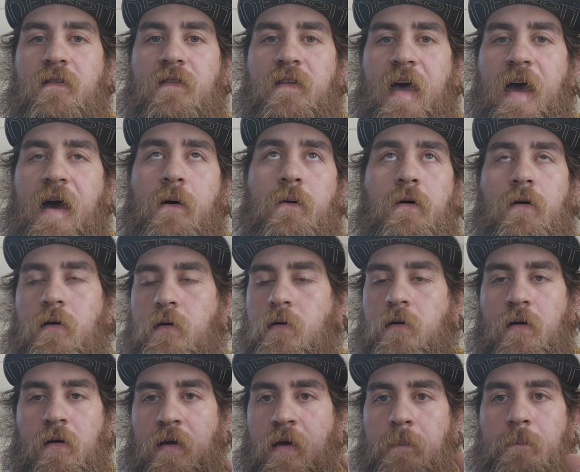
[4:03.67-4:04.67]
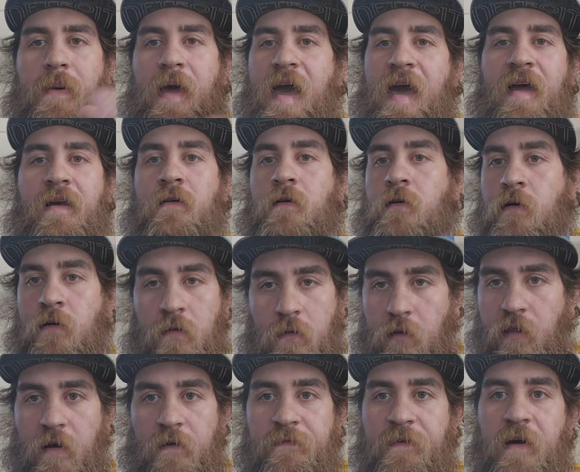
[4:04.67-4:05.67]
sour. You're going to get bad. Your
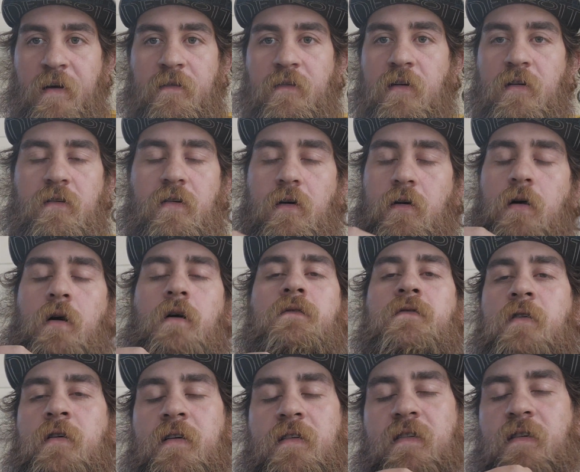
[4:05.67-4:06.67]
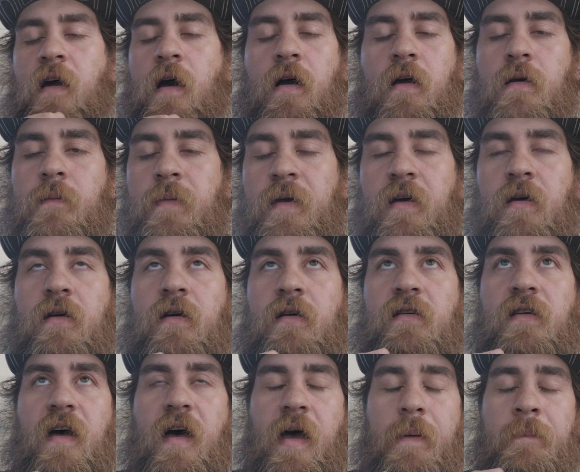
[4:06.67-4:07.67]
clarifier is going to turn over. It's not going to be a good
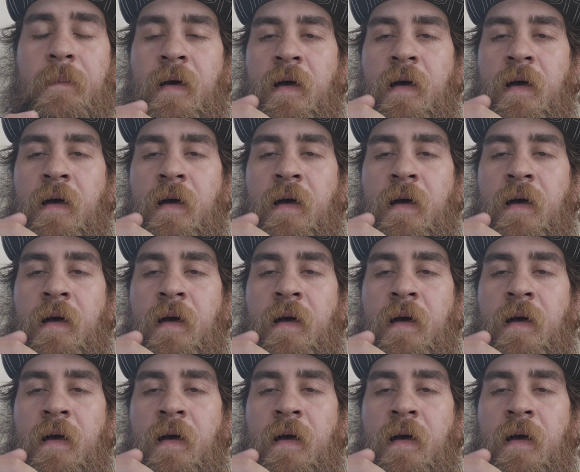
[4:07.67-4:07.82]
time.